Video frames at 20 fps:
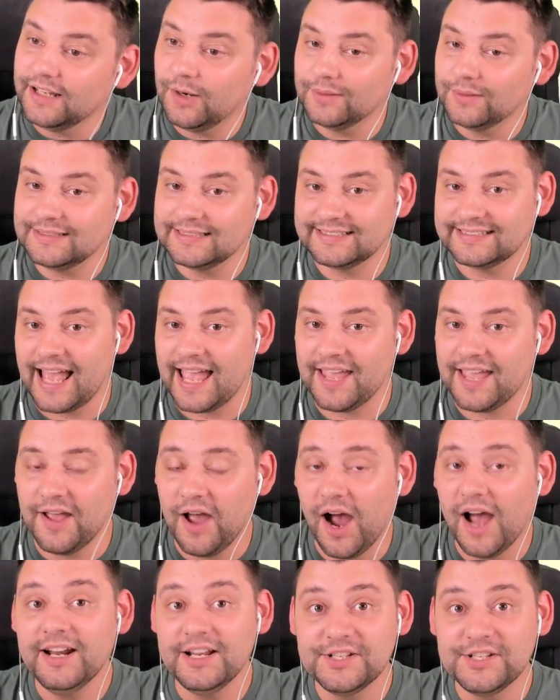I don't know what to say.
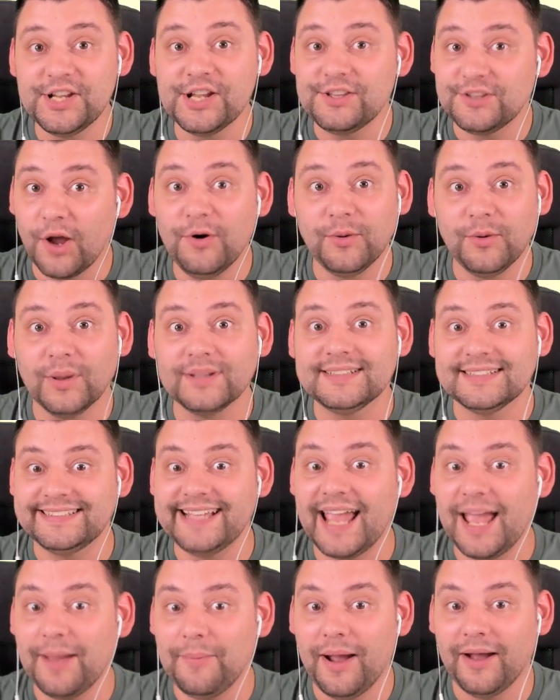I legit don't know what to
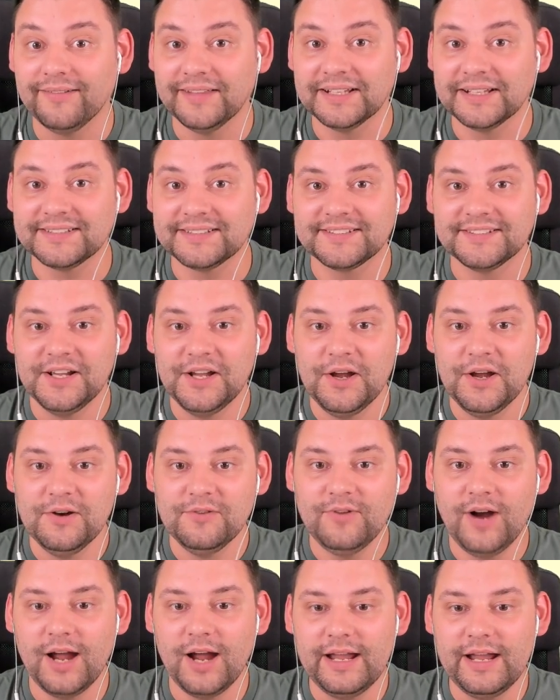say about this.
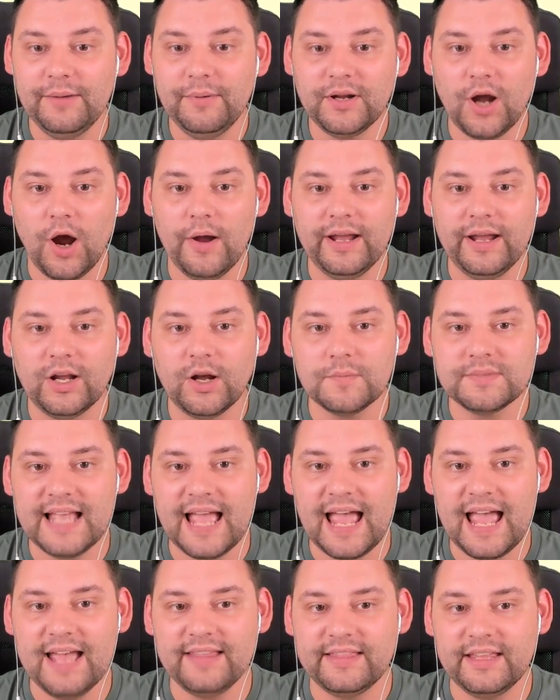Right, here we go. Here comes
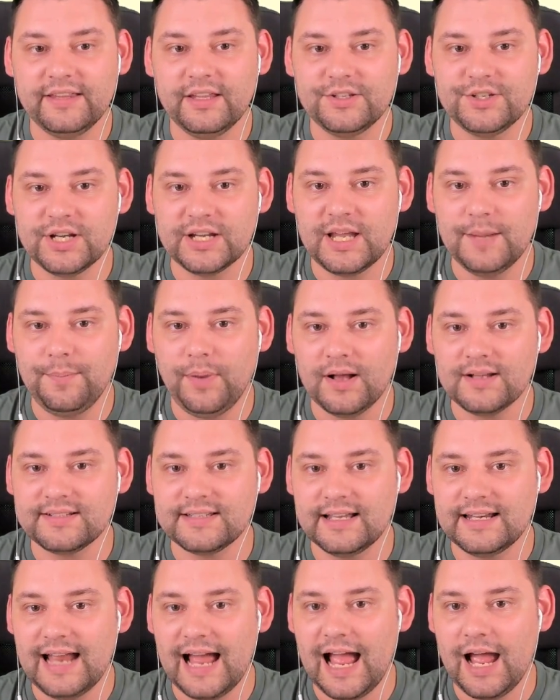the uh, the, the chicken
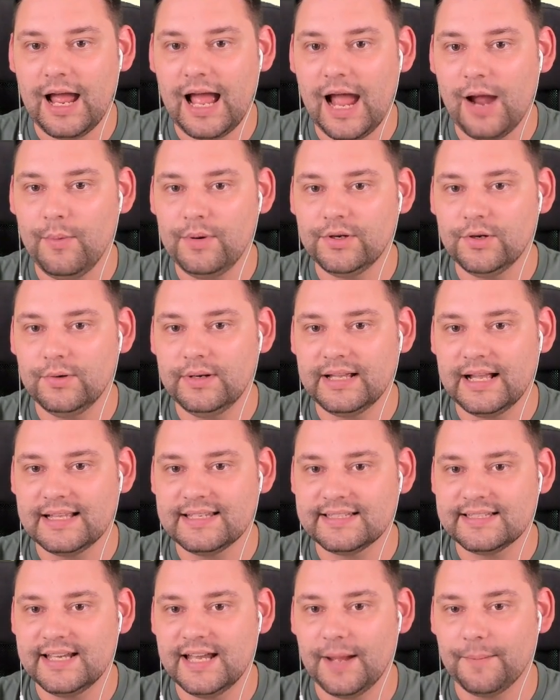busting. then. How, how are we doing
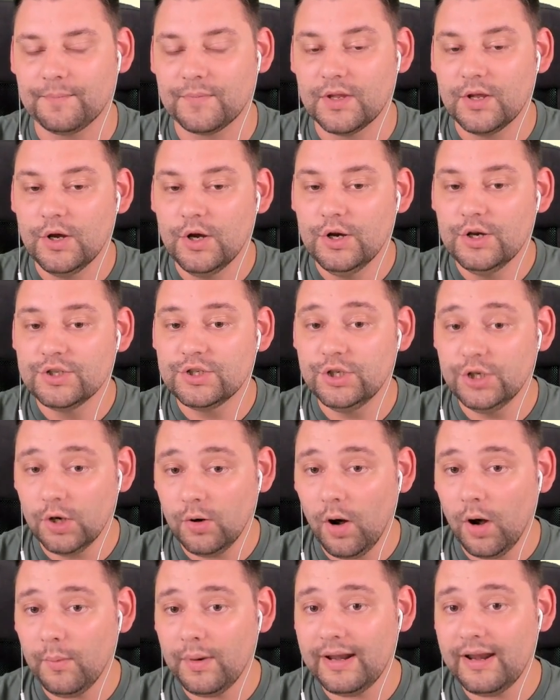against him? Do you
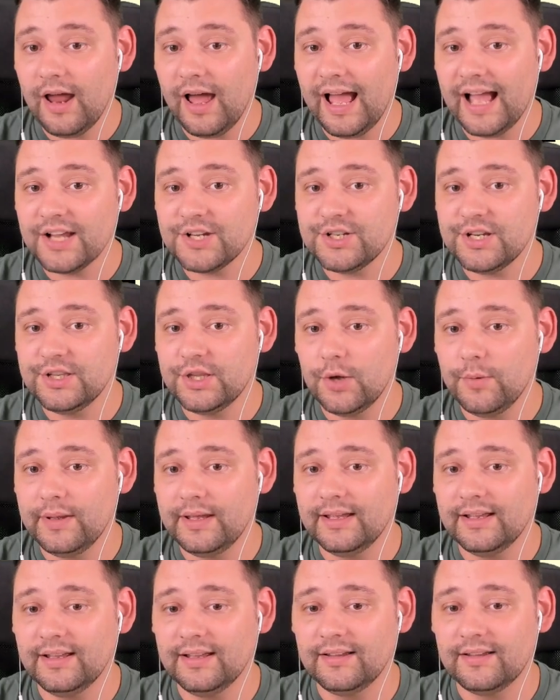know what? We're not actually
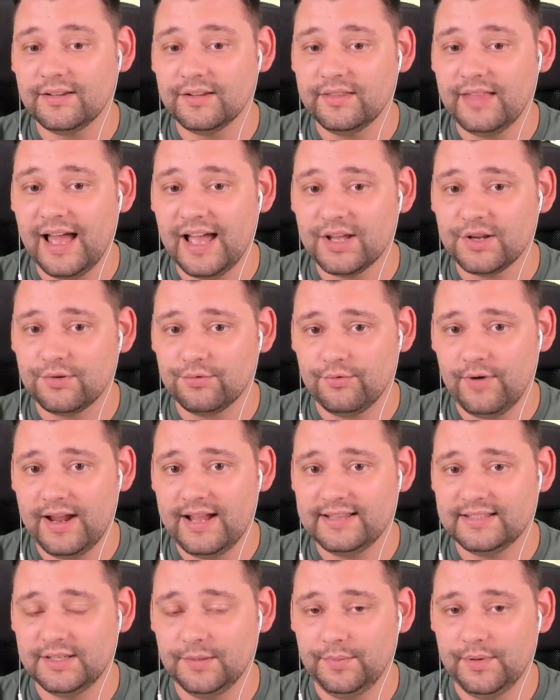doing that
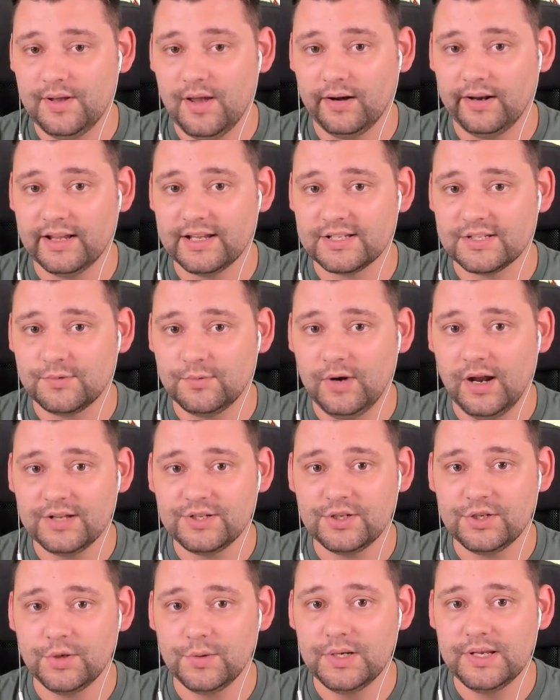great, to be honest. We're not
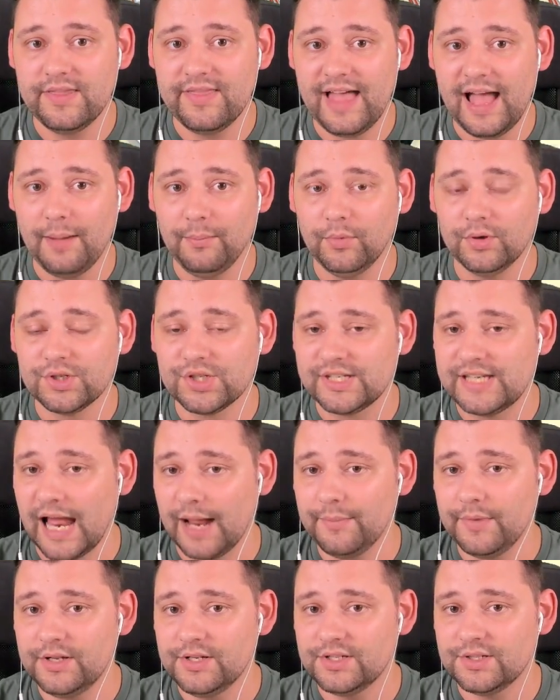actually doing that much
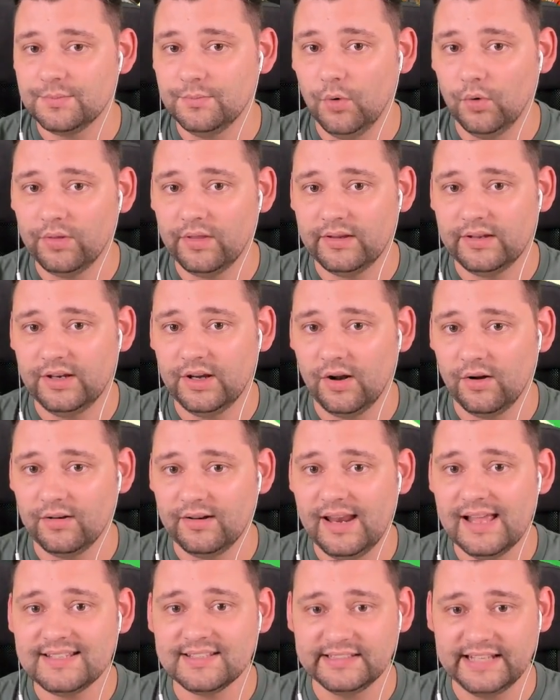damage, more than, you know,
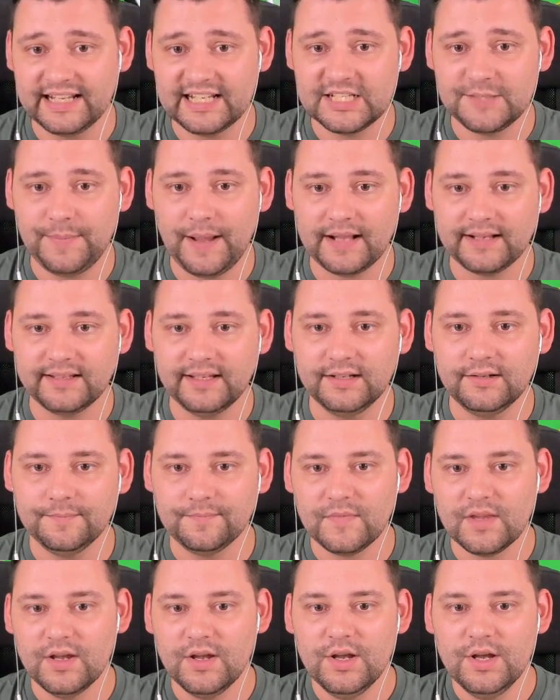less than expected.
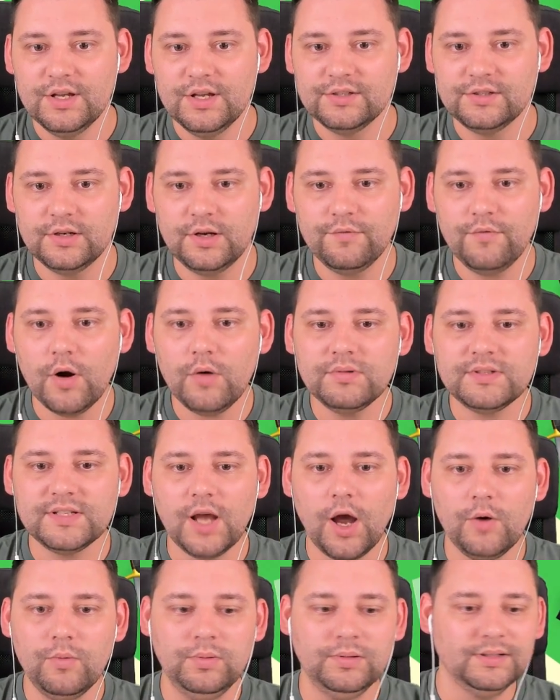So
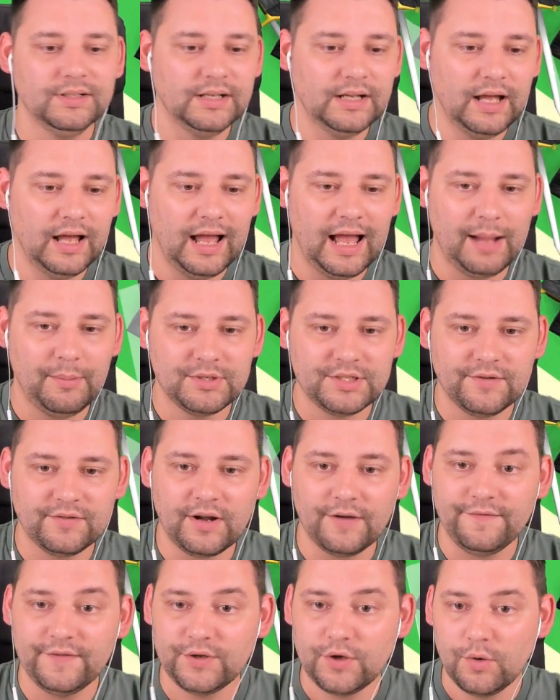Naruto, how much have
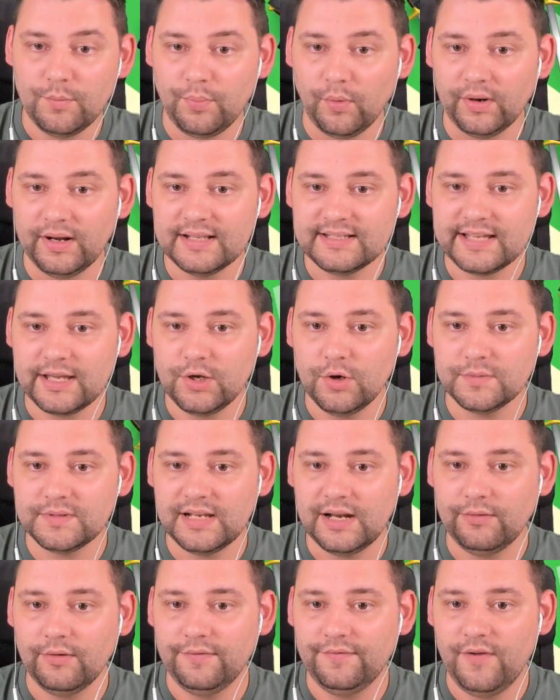we got for you, boy? Let's get you up
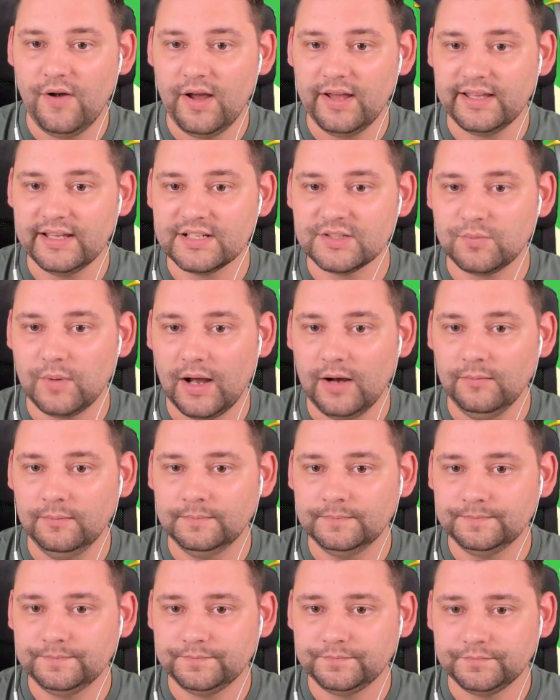to level 30 as well.
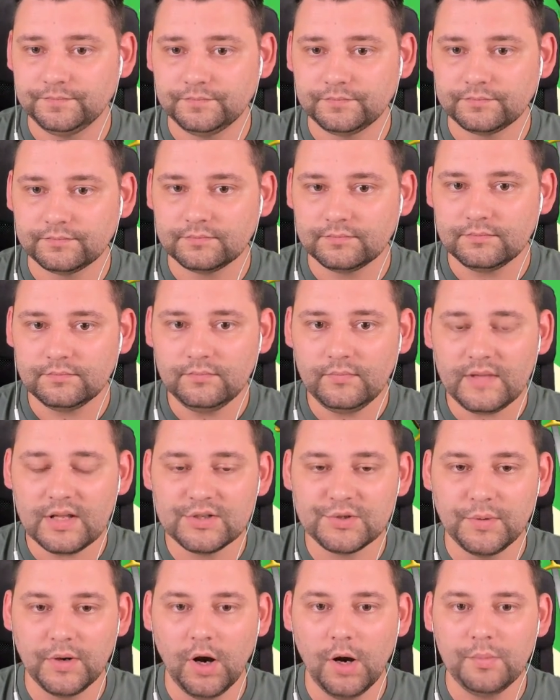
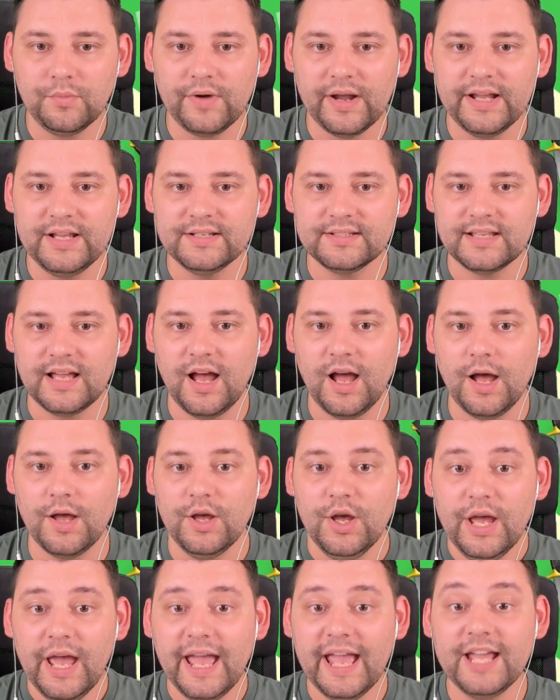So we upgrade,
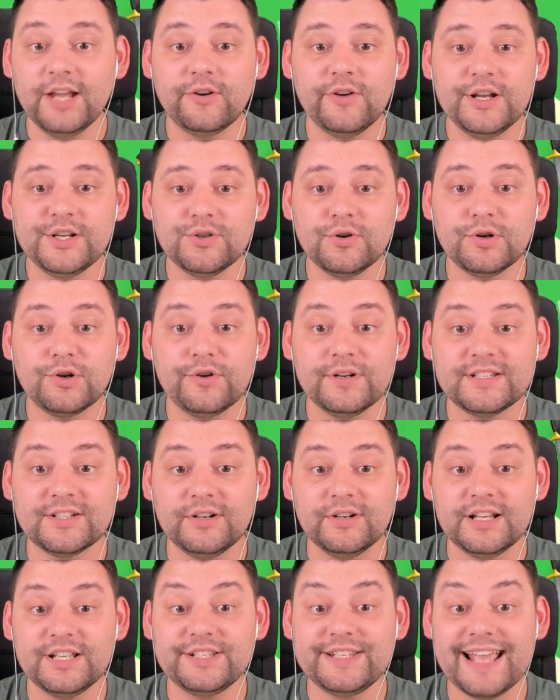uh, increase your
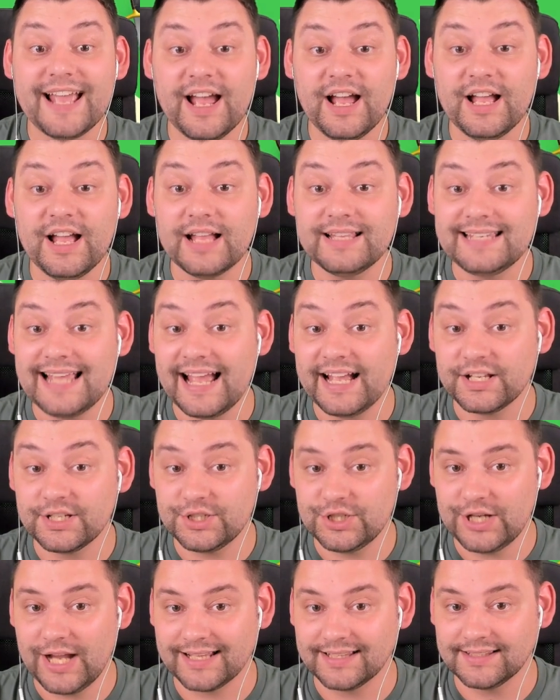critical at
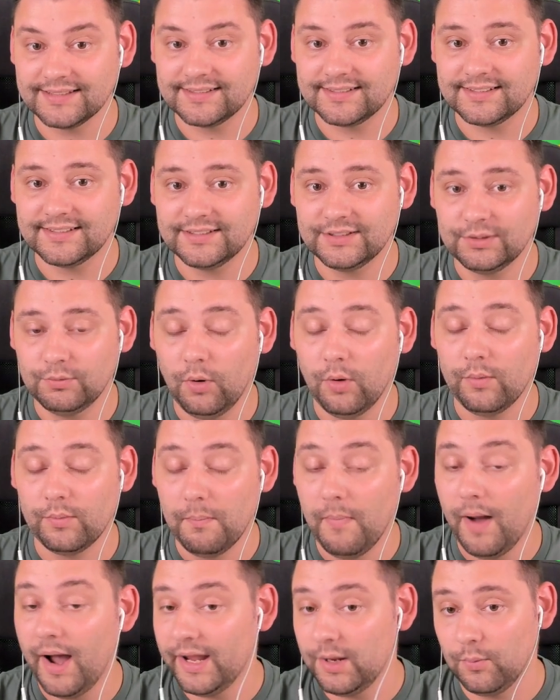attack chance, well,
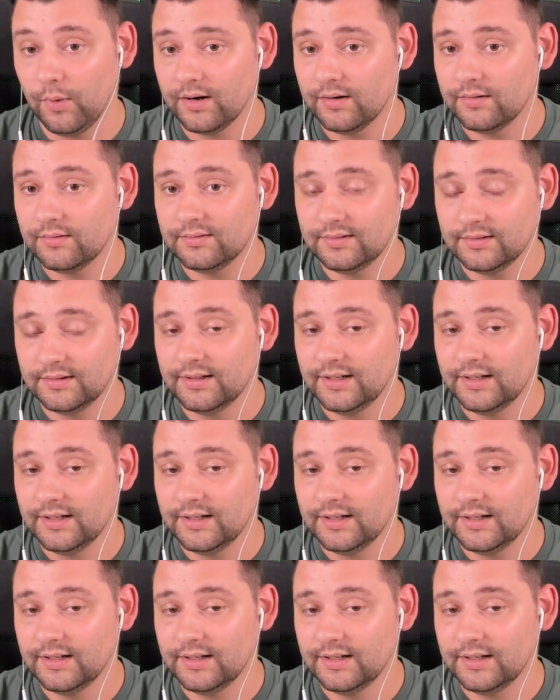my one,